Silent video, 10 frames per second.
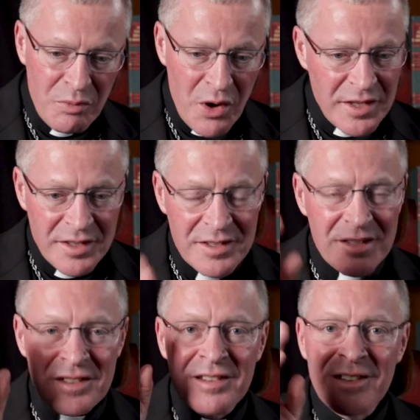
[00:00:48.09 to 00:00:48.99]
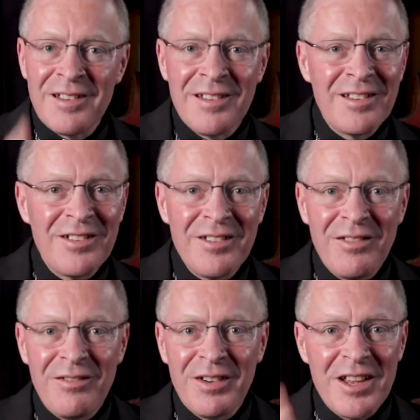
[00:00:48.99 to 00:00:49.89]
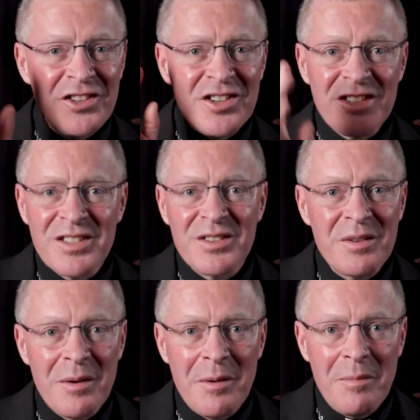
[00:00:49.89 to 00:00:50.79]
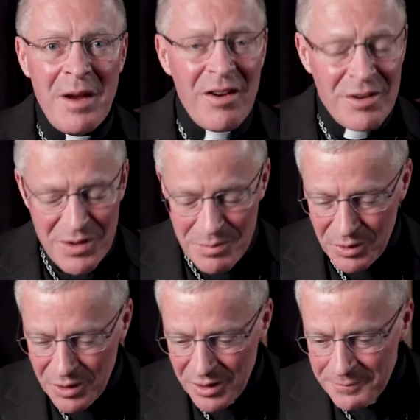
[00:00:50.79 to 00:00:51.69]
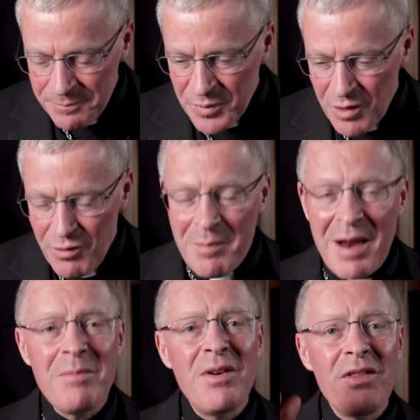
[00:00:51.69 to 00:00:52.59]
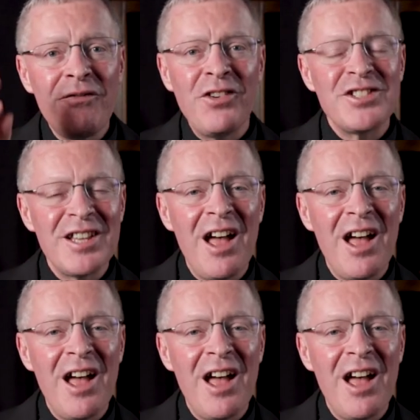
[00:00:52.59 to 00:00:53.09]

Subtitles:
priests, religious, married people, remember the first